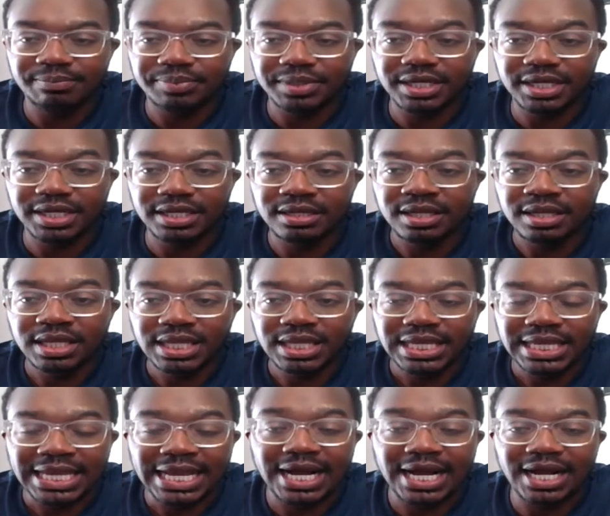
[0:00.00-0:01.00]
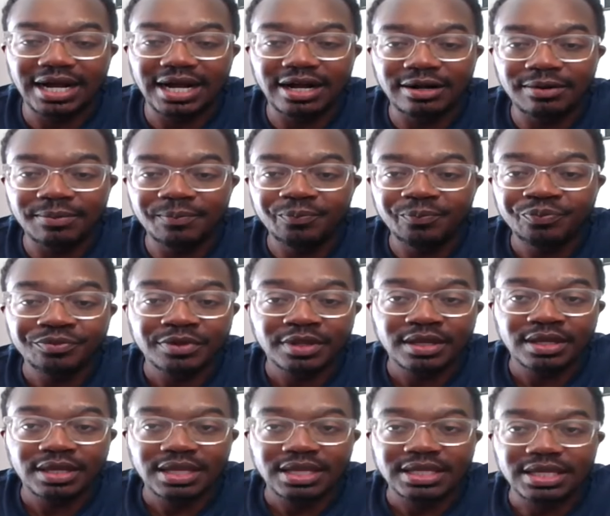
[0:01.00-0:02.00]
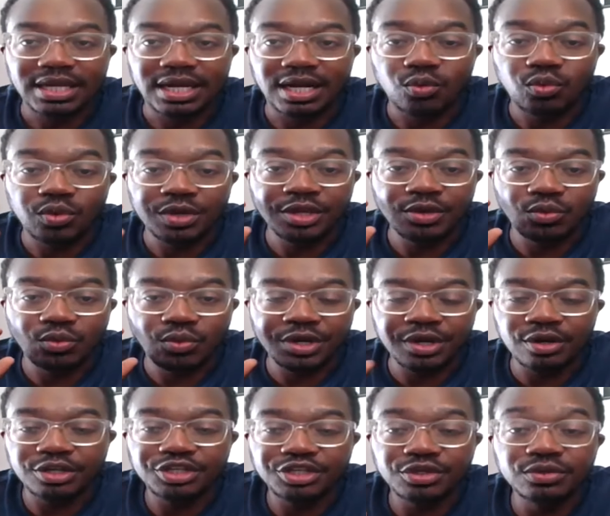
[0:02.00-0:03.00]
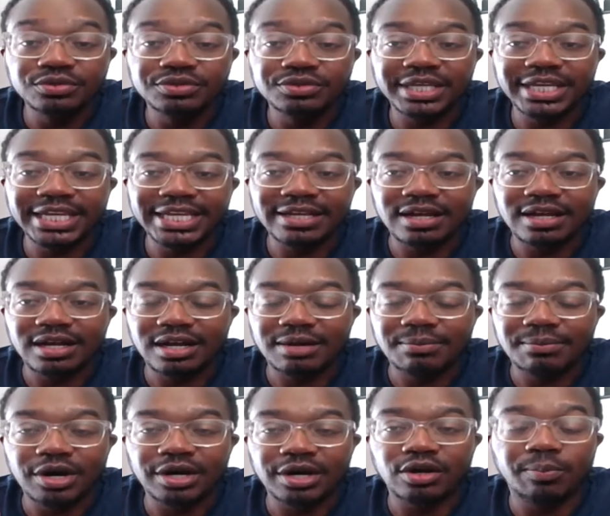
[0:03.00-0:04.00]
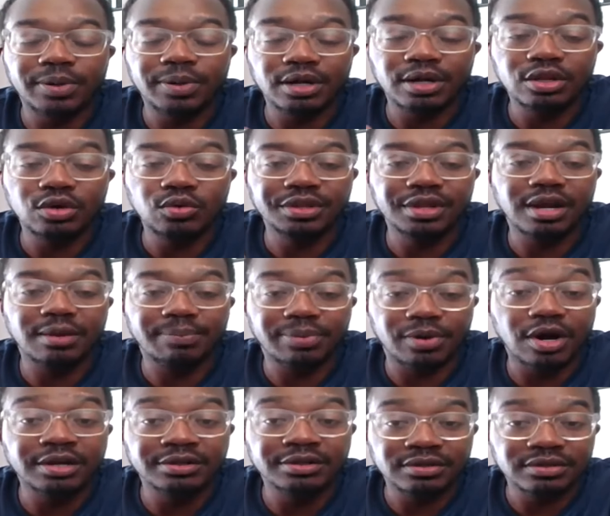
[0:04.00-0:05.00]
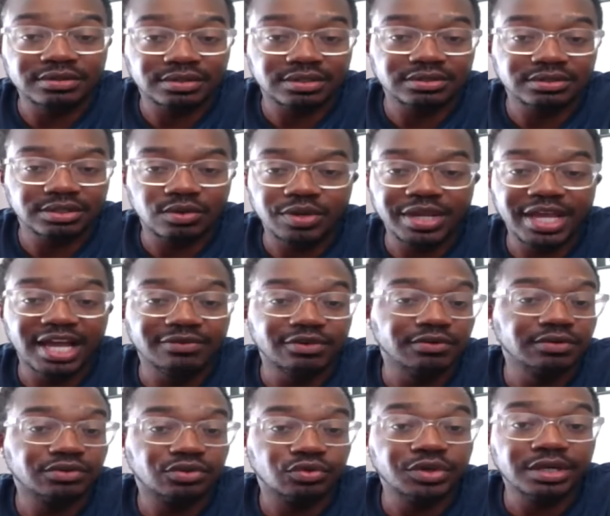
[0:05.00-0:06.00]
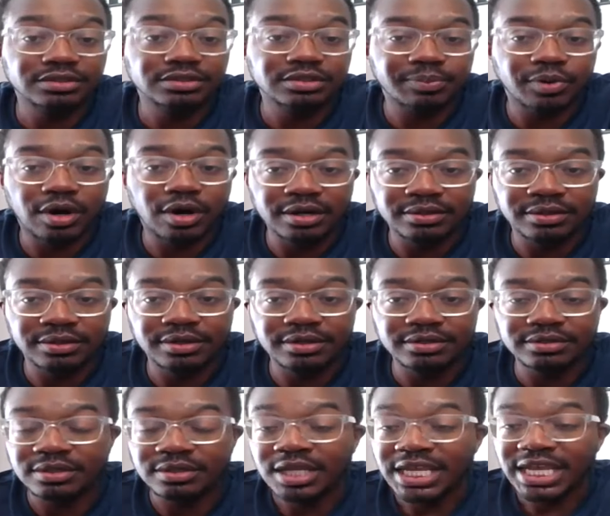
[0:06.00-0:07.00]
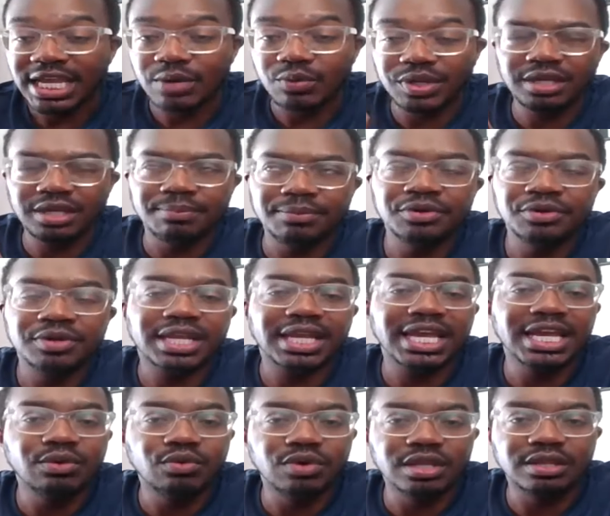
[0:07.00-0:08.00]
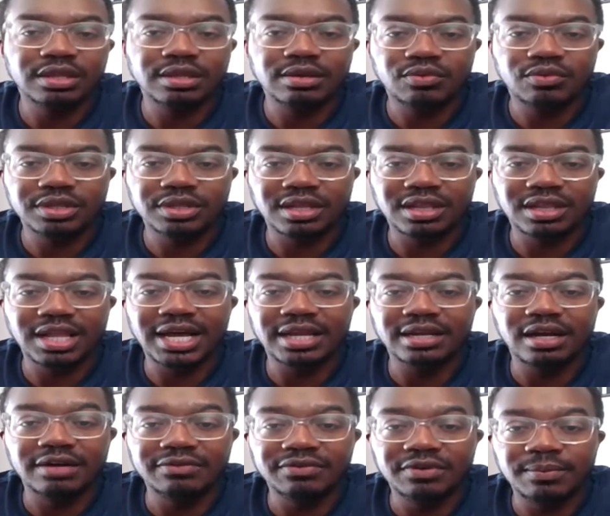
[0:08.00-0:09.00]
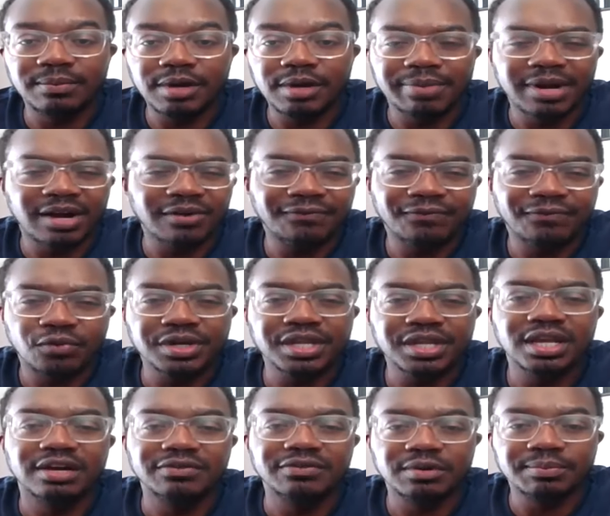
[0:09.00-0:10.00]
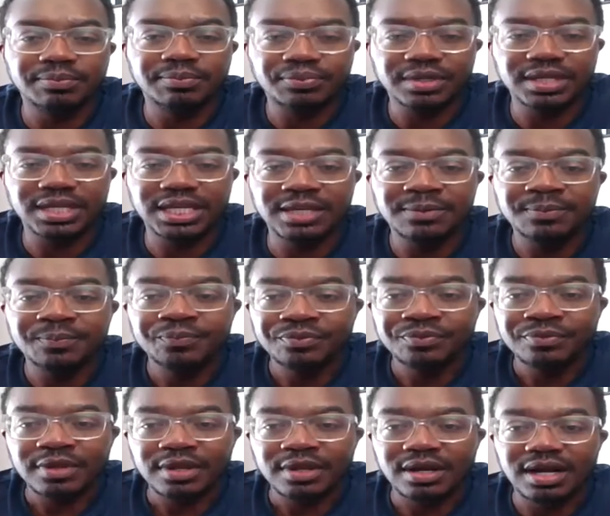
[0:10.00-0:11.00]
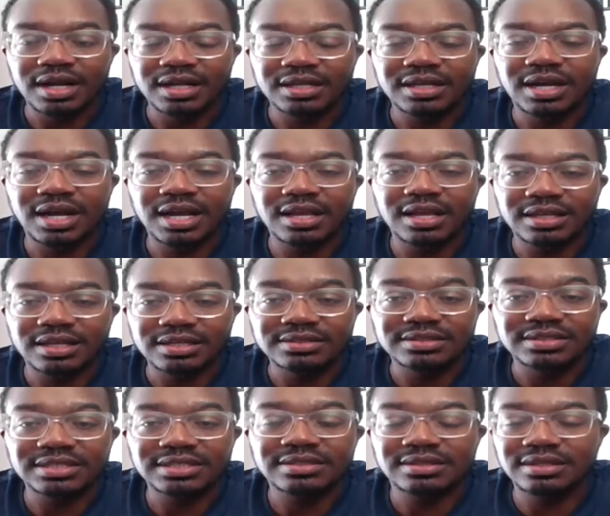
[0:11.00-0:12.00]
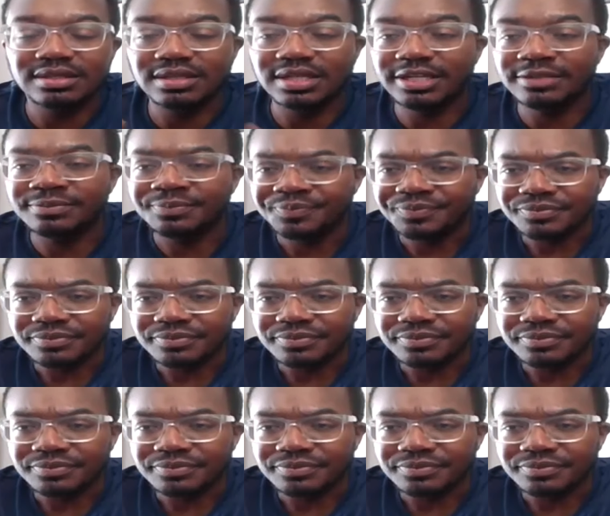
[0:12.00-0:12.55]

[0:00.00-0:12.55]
But um, uh, we we are using uh, Marco Polo with our partners because so we have over 300 partners and we communicate with with a lot of them, about 40 of them, pretty uh, con- consistently.